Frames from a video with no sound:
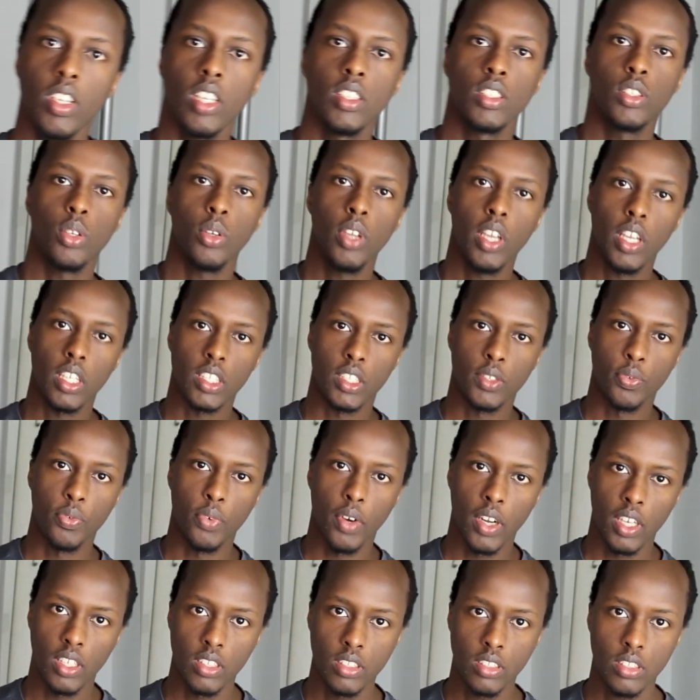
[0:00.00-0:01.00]
So yes,
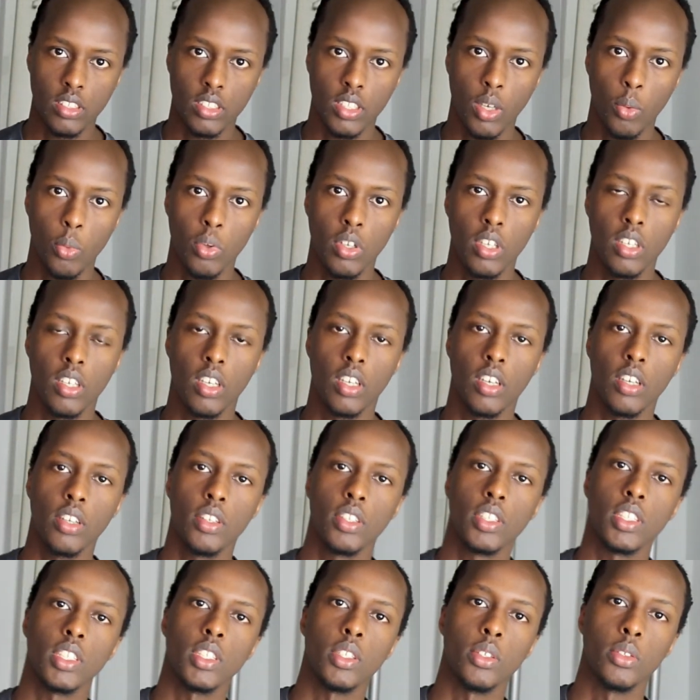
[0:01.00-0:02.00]
friends, I want to
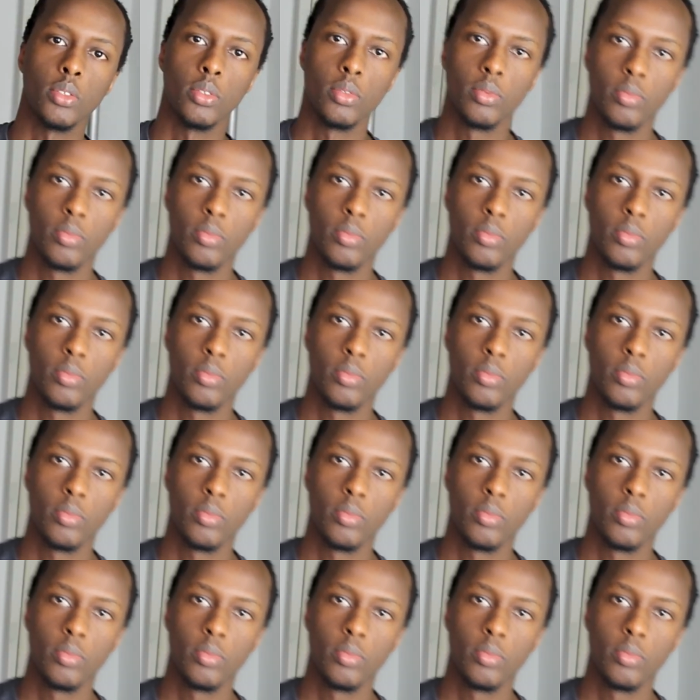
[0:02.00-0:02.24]
encourage you.